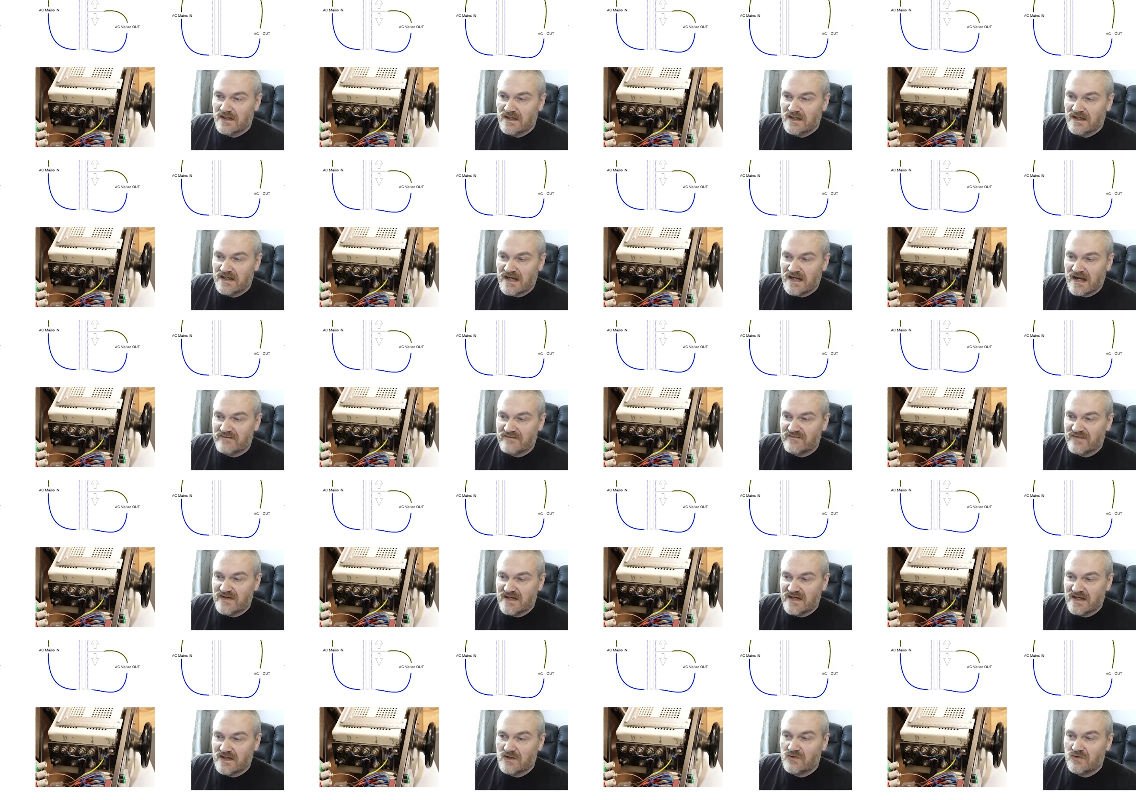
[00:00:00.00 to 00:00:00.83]
it either
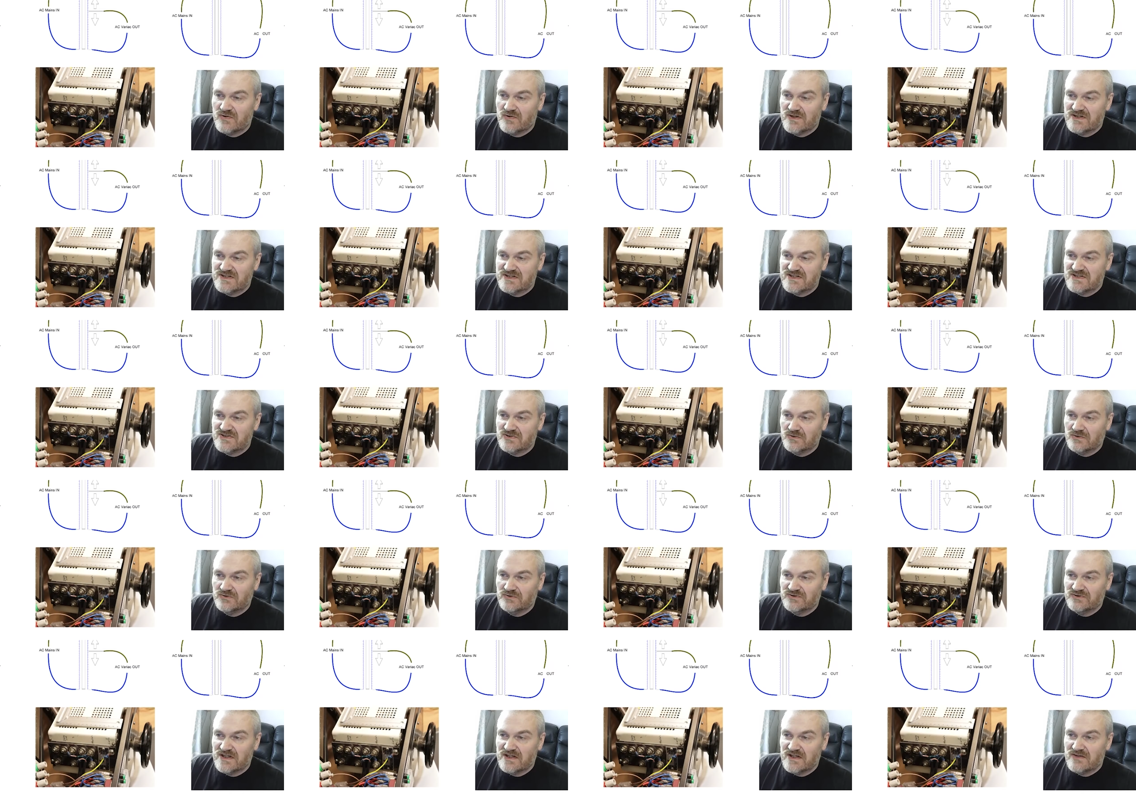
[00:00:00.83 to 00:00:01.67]
increases
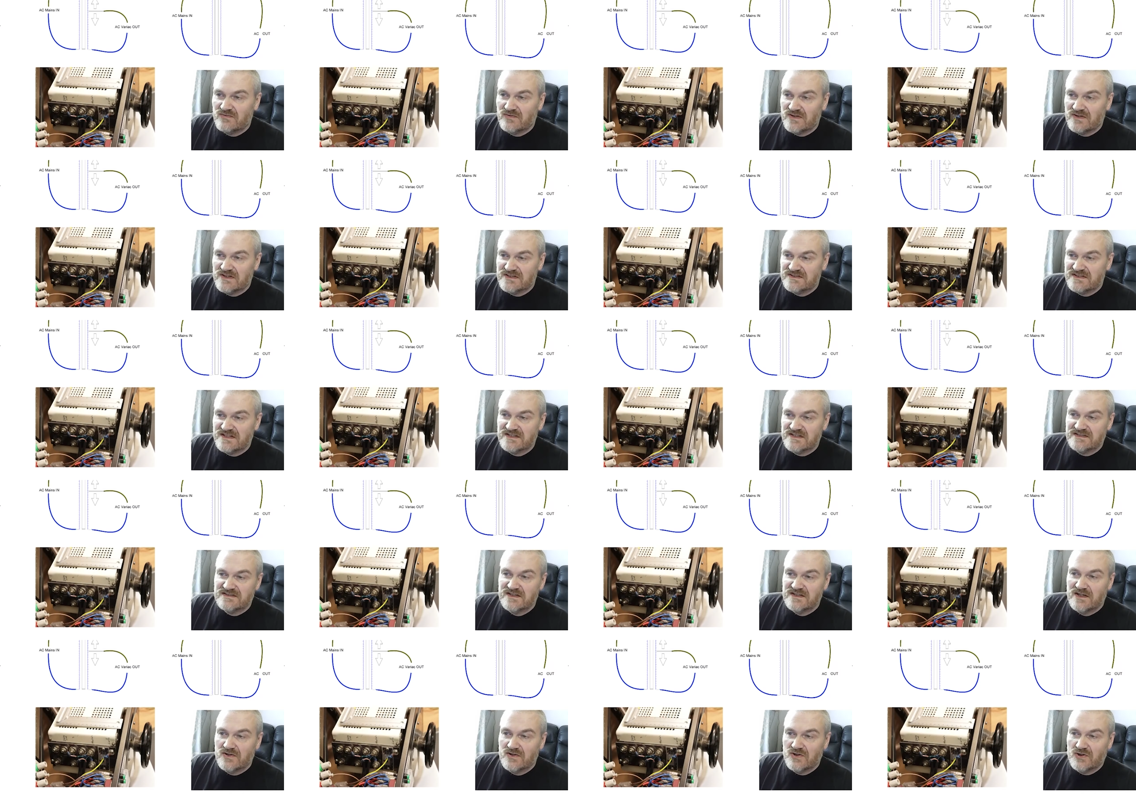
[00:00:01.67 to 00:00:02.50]
or
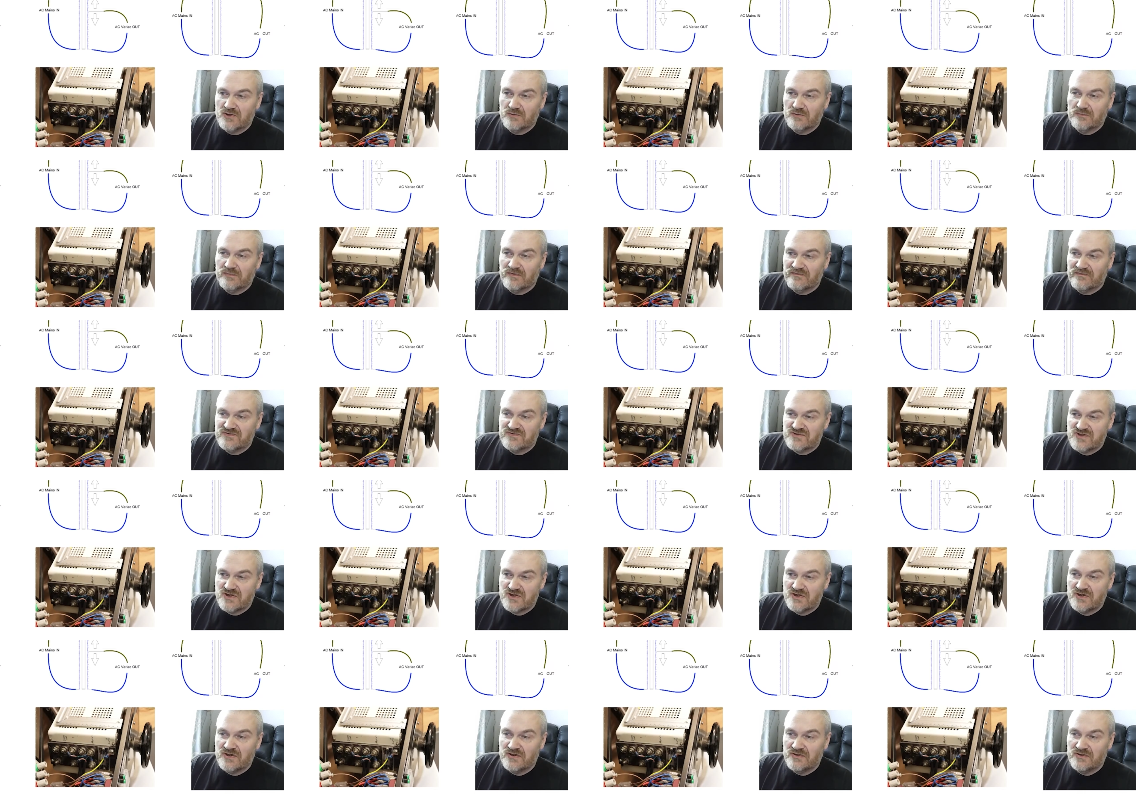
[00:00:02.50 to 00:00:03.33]
decreases the number of
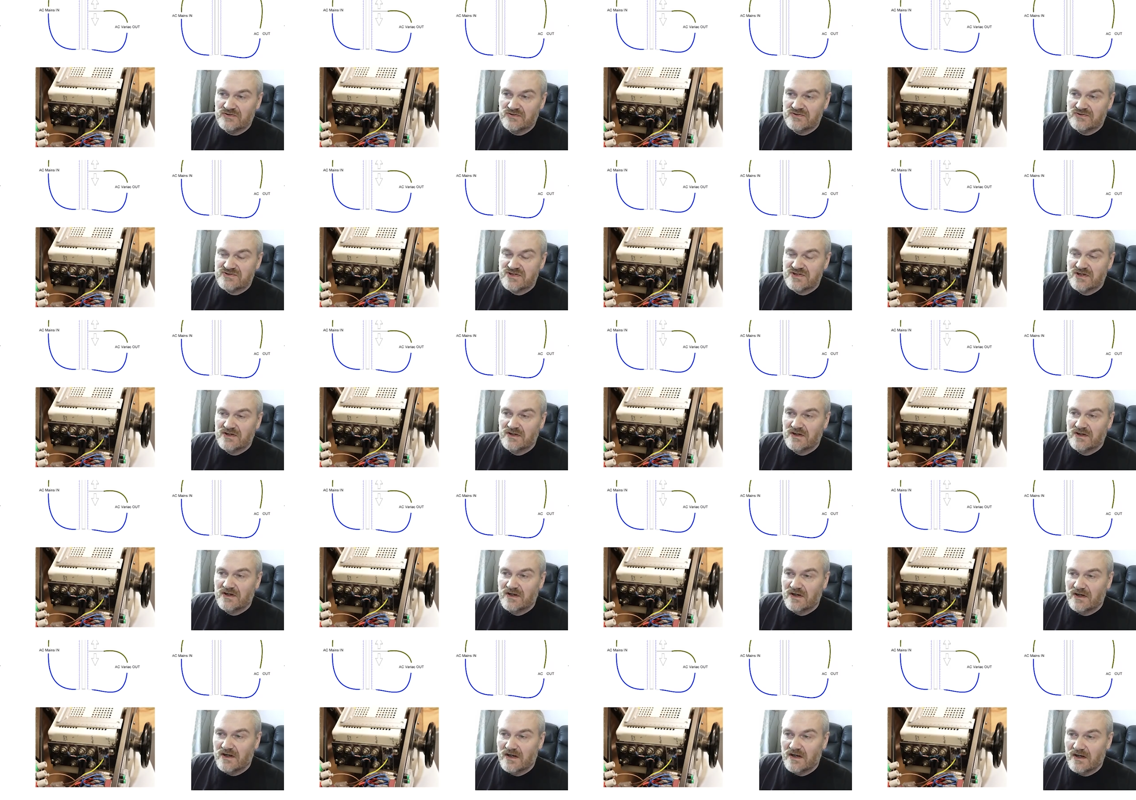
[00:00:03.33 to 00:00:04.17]
turns
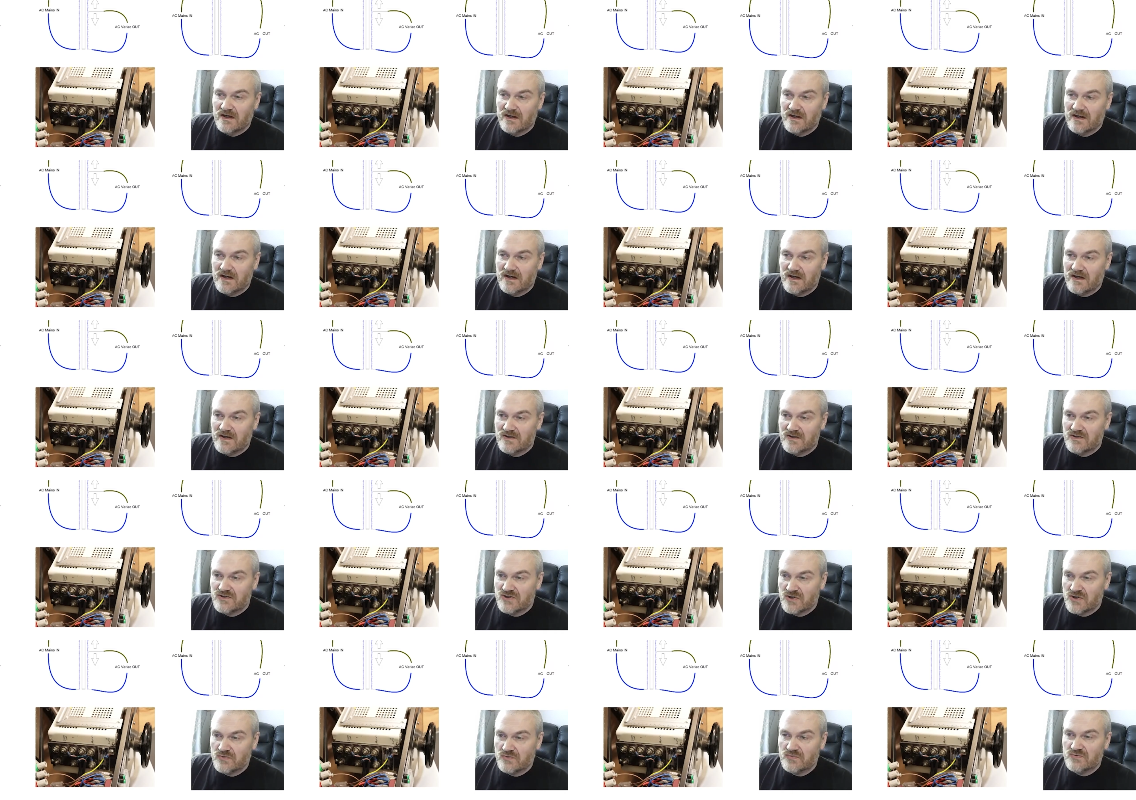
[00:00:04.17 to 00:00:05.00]

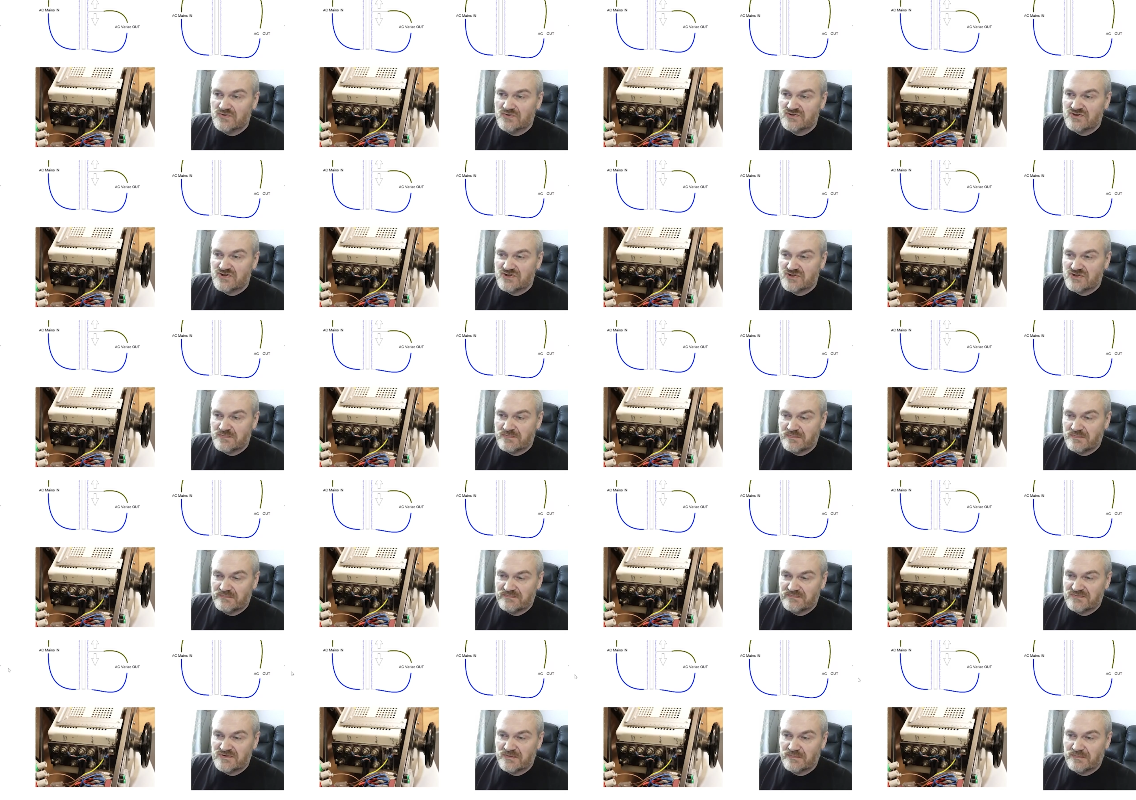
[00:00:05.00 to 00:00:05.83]
used
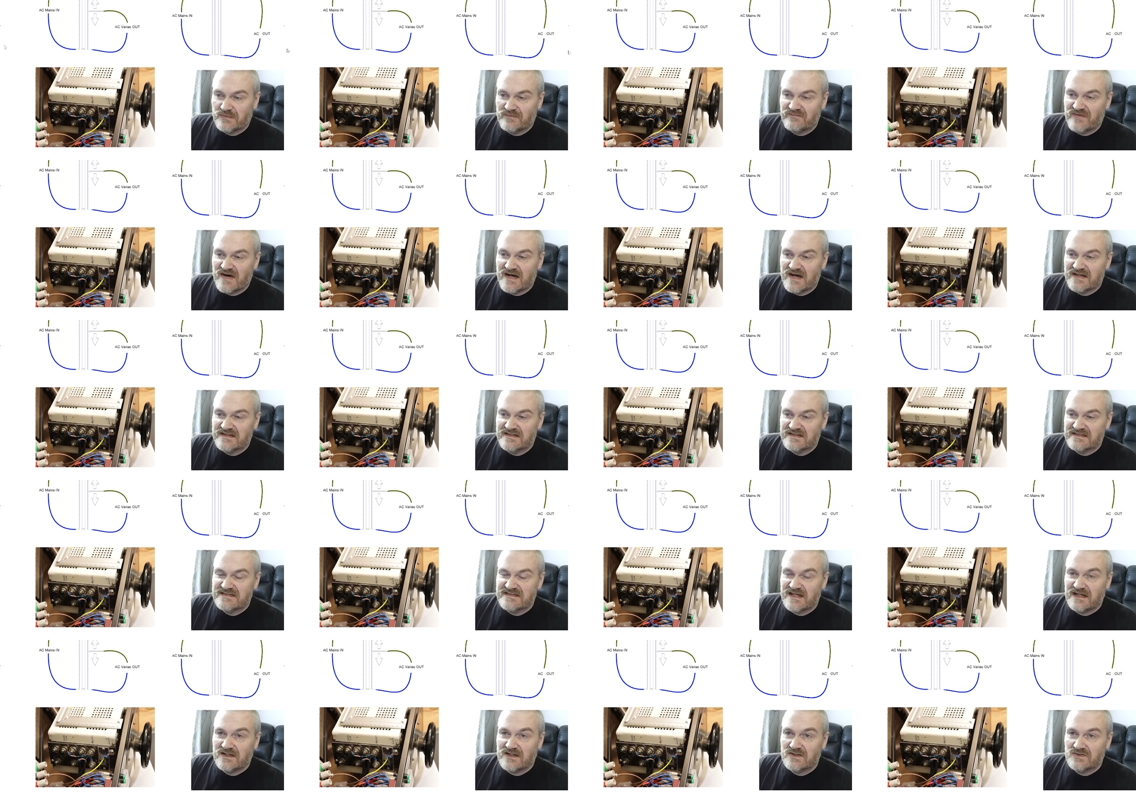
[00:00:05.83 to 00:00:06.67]
to provide the
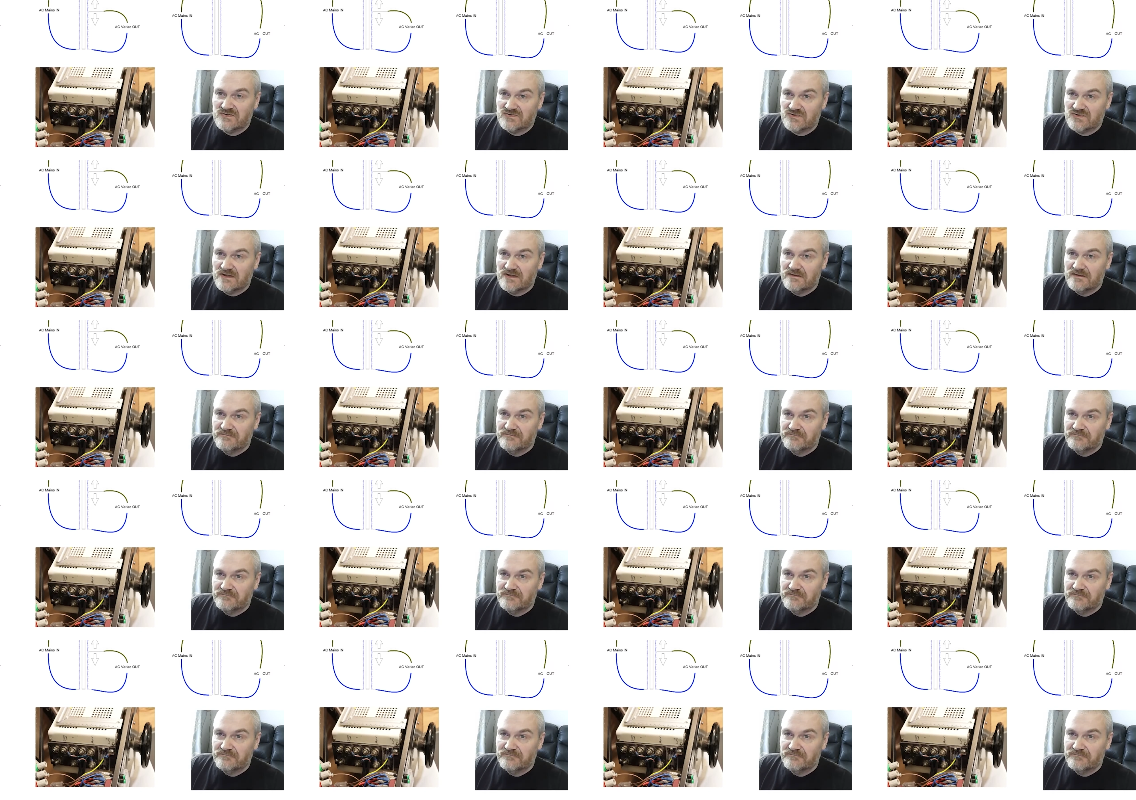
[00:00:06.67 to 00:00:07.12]
secondary.